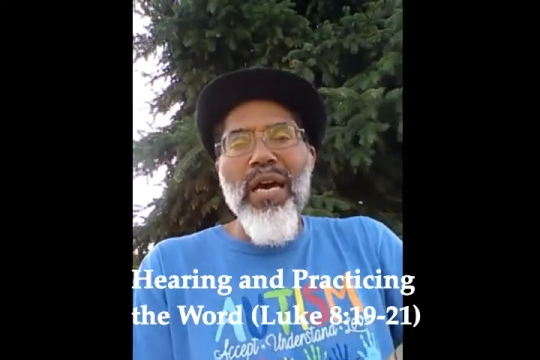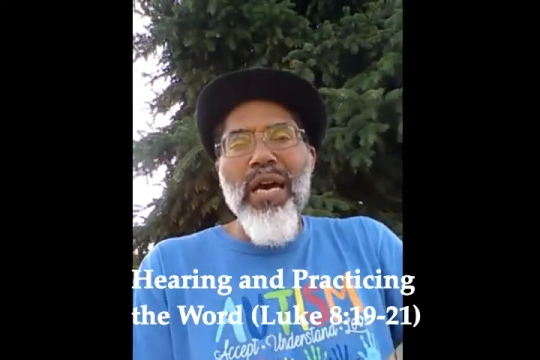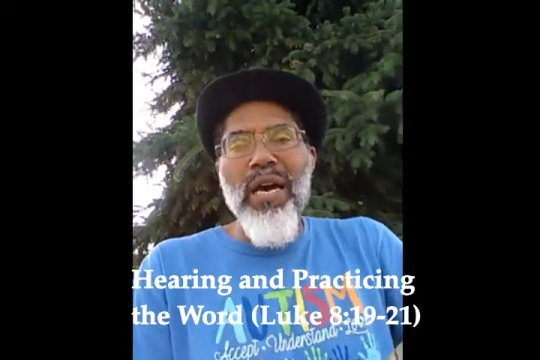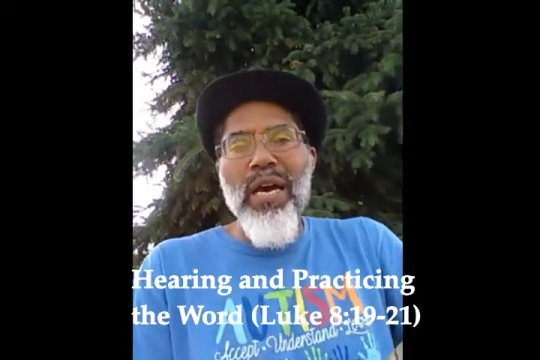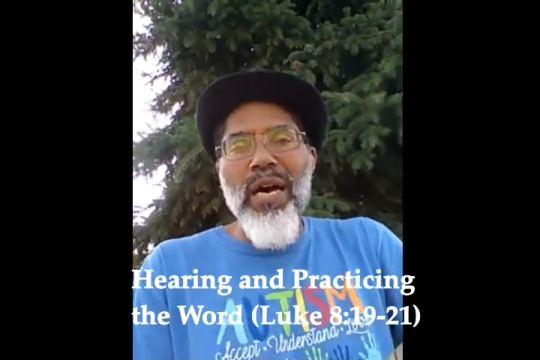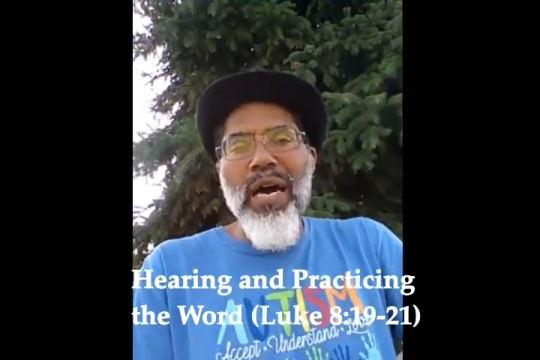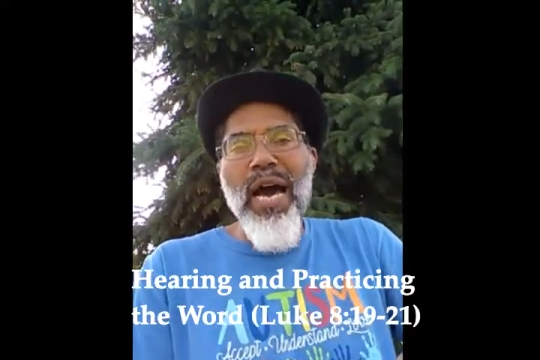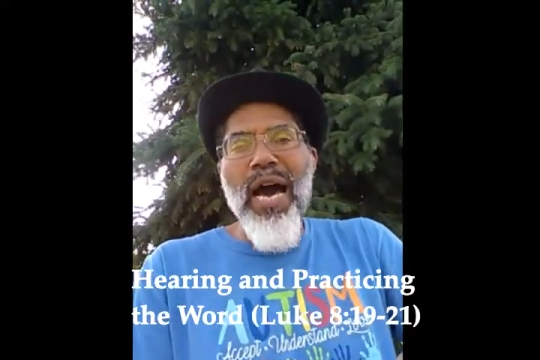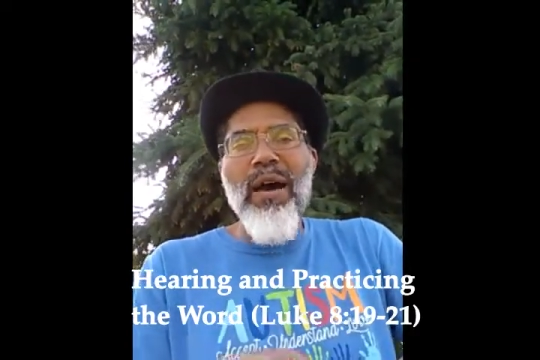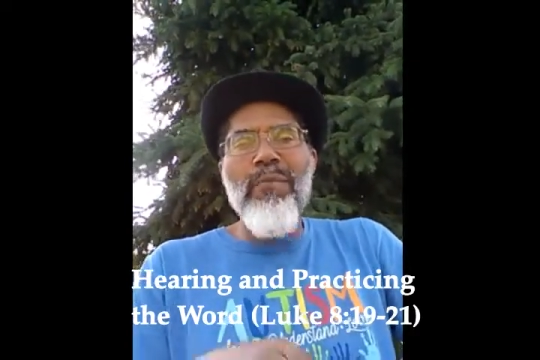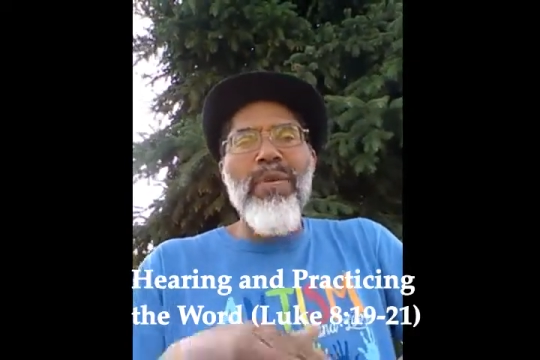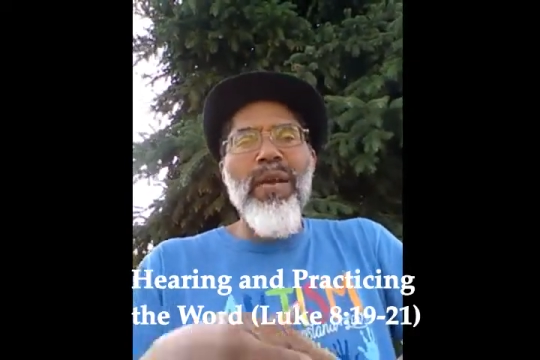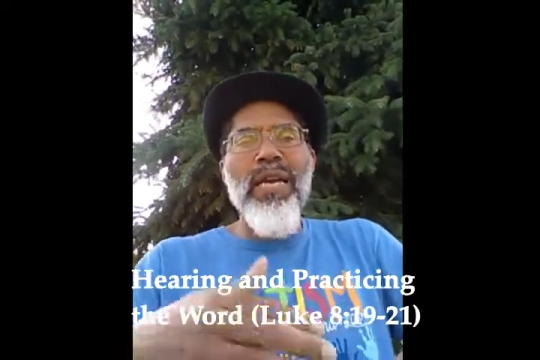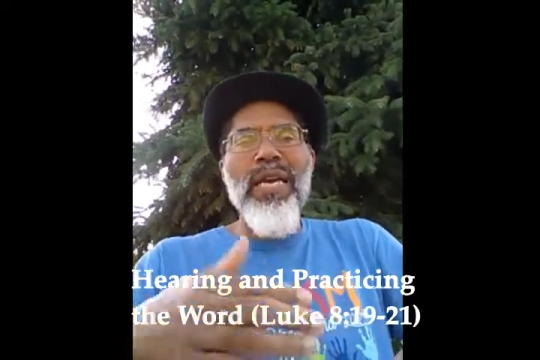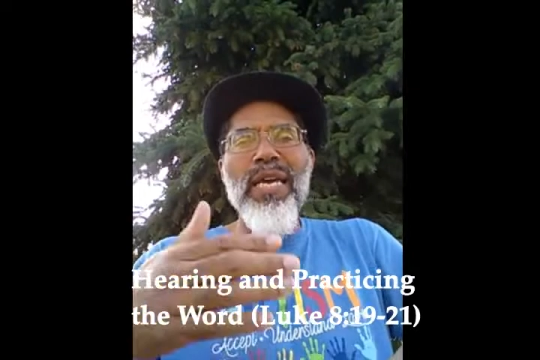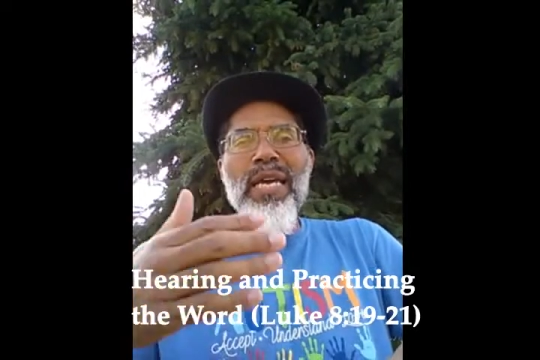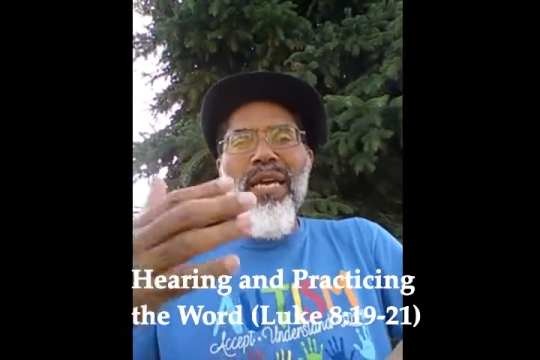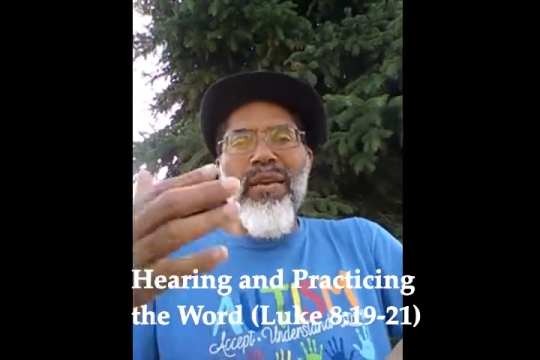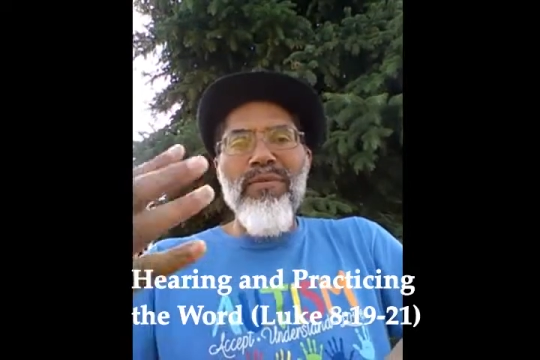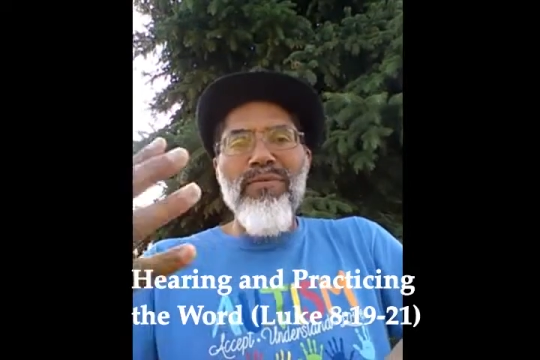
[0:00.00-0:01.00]
I
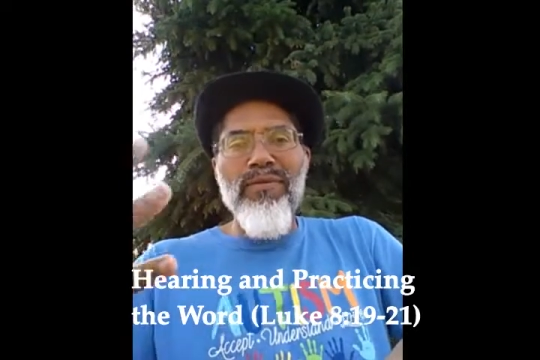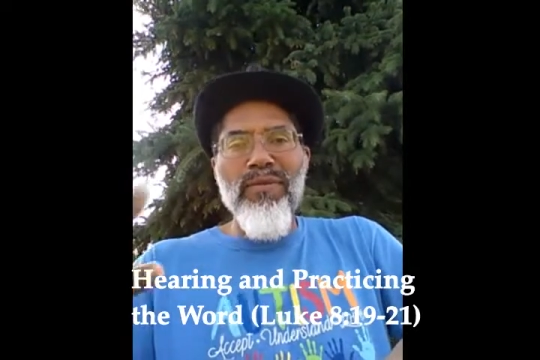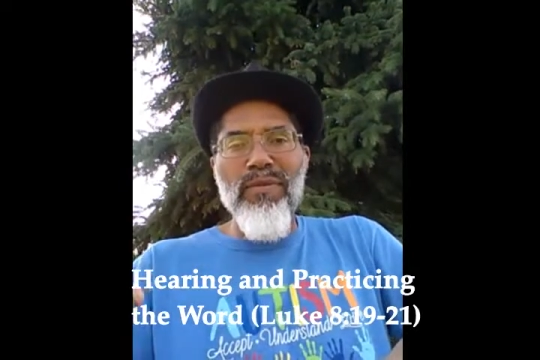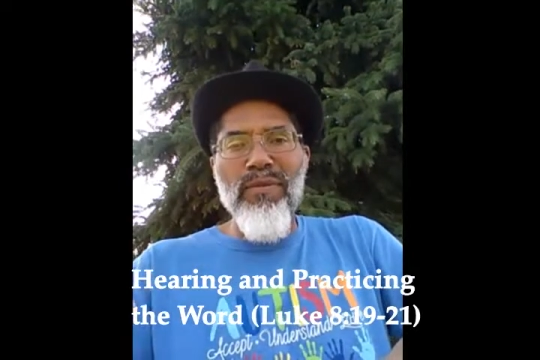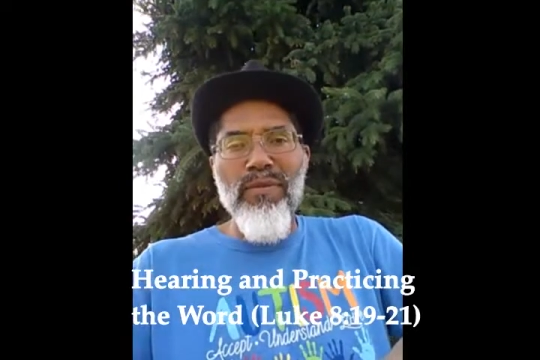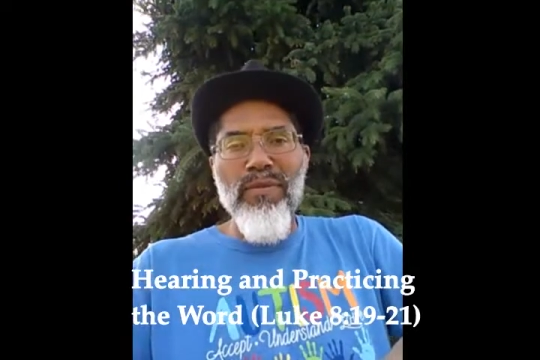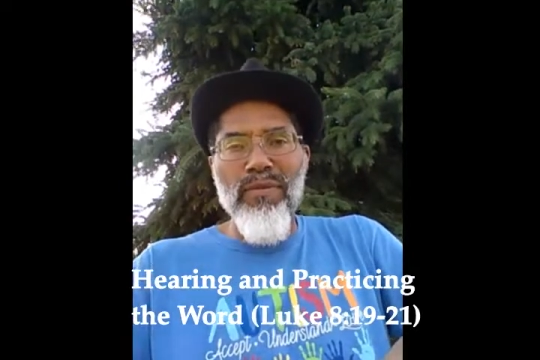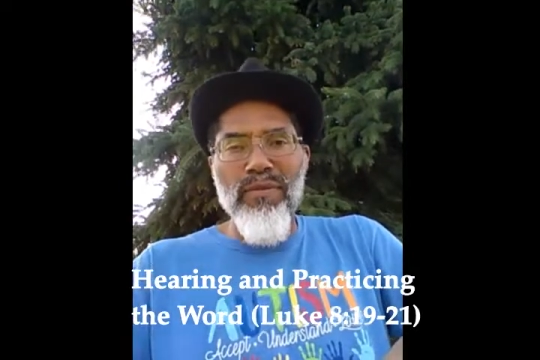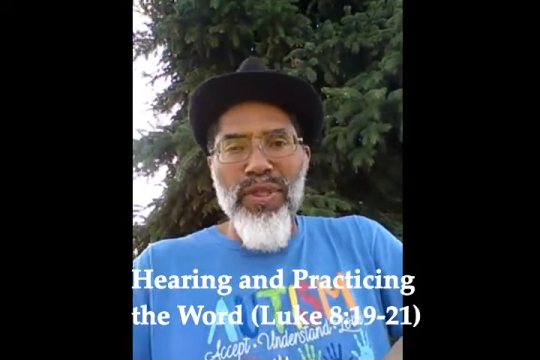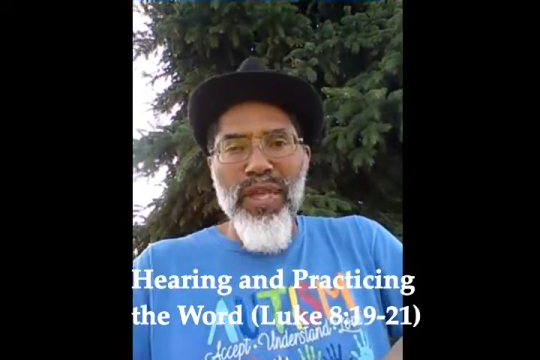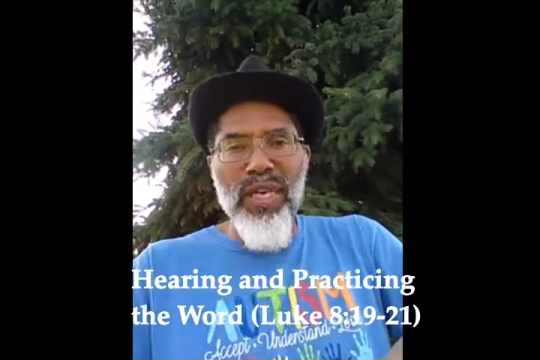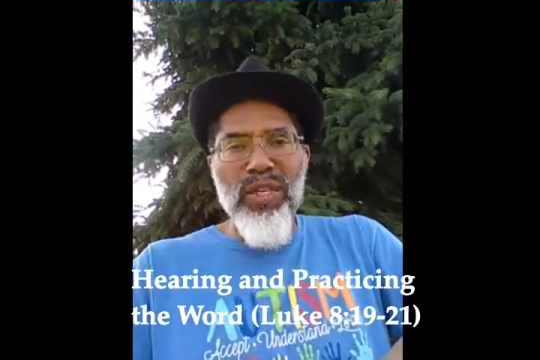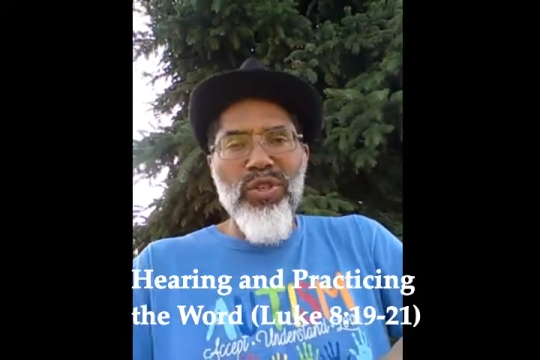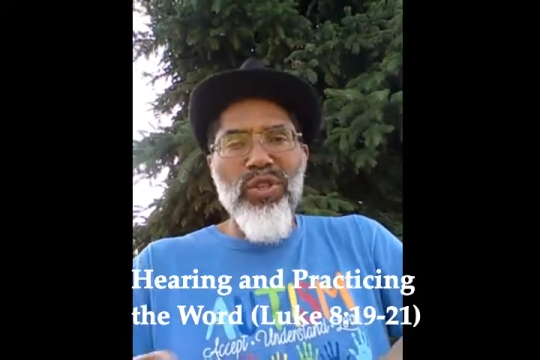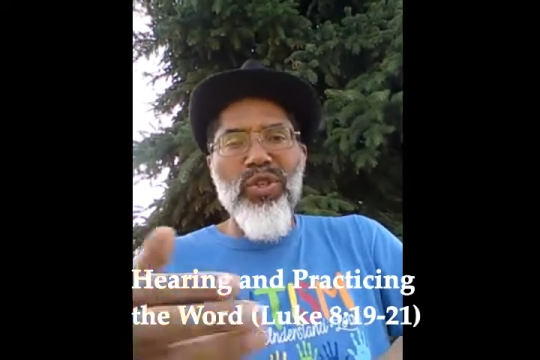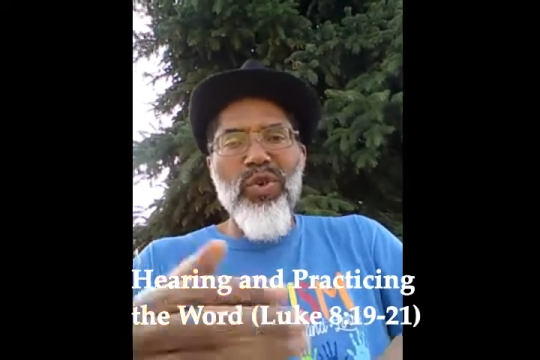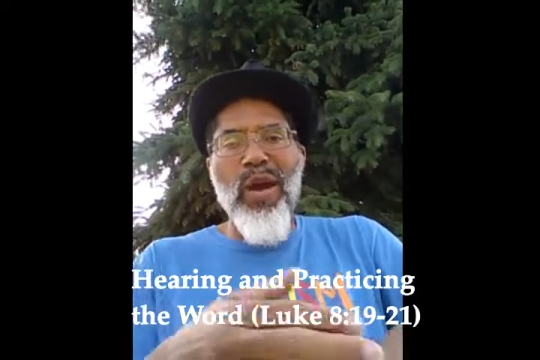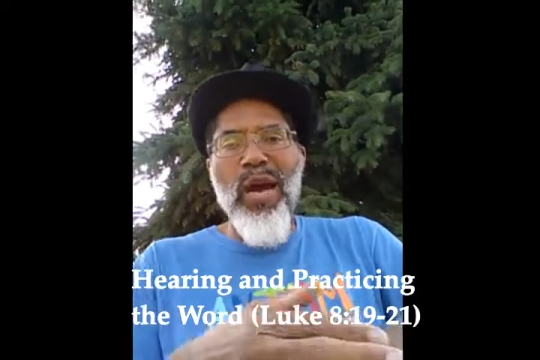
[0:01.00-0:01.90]
believe this,